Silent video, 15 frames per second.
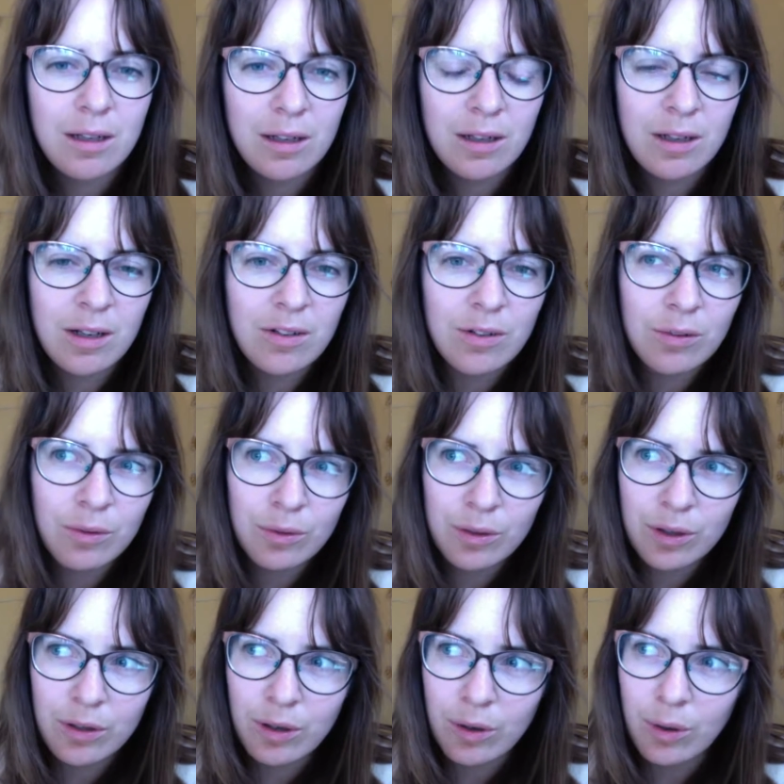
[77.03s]
not so long
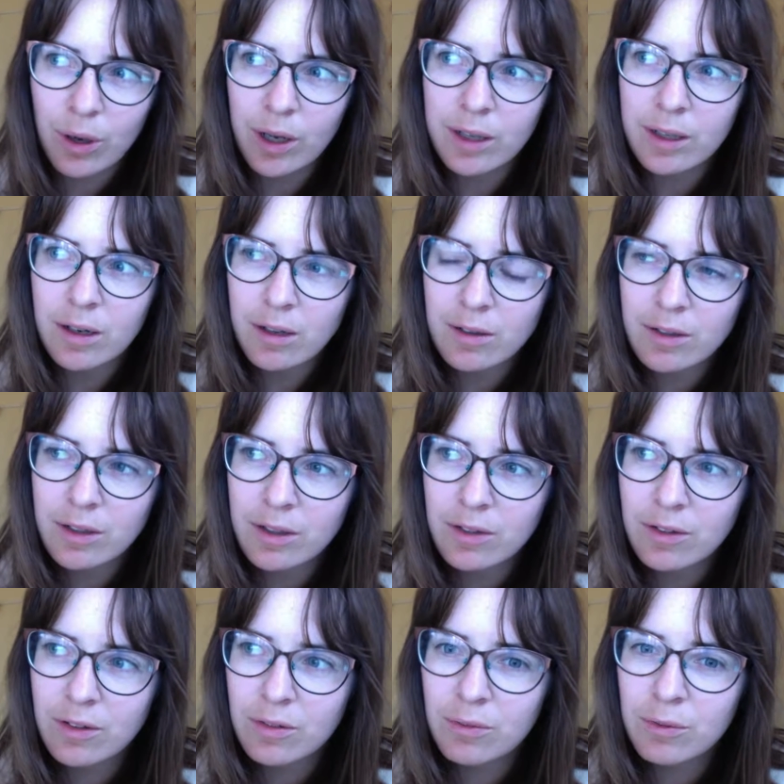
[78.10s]
ago, I got
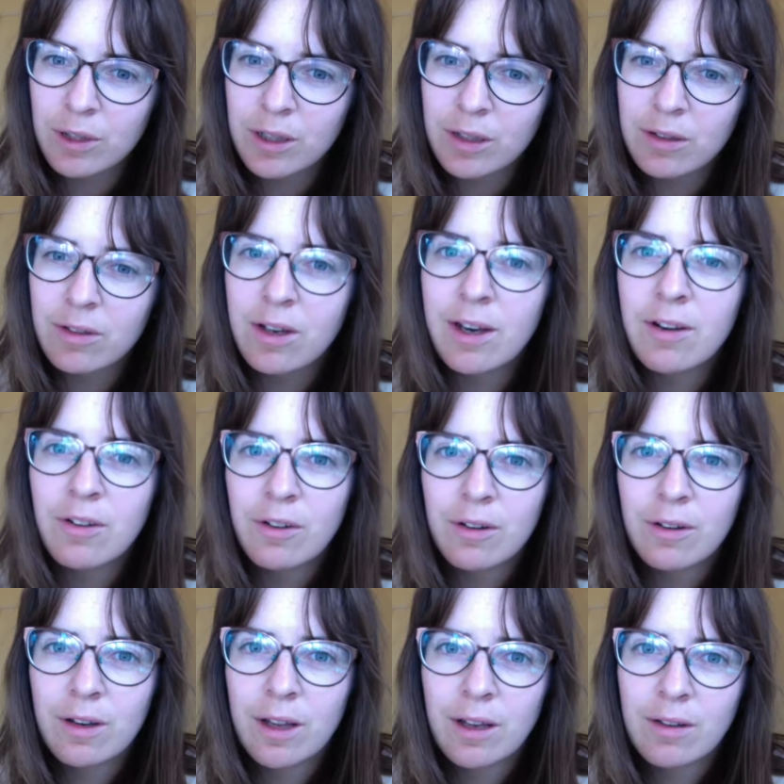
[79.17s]
this
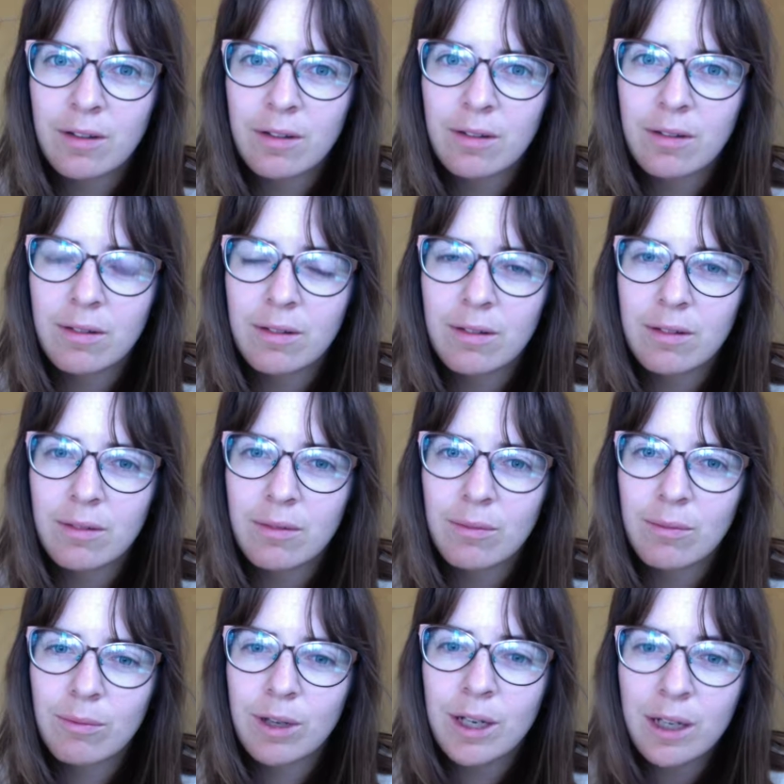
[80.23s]
realization that
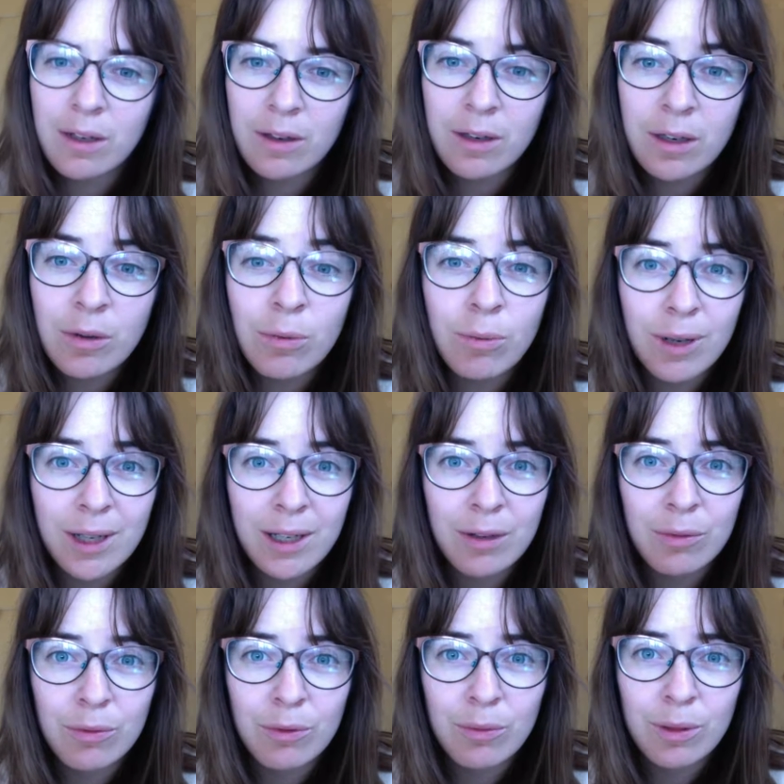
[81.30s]
we need a new way
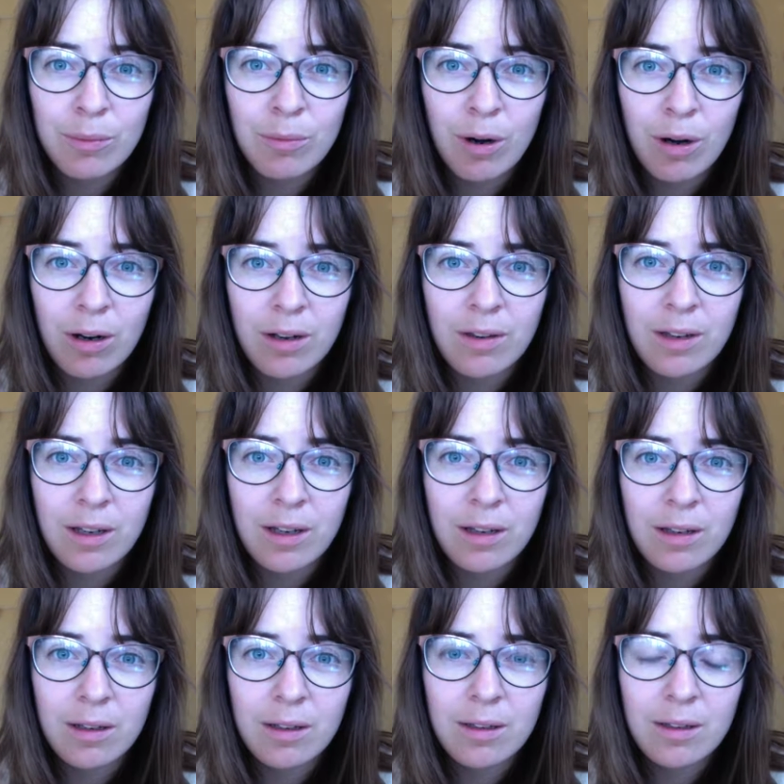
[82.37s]
of doing marketing.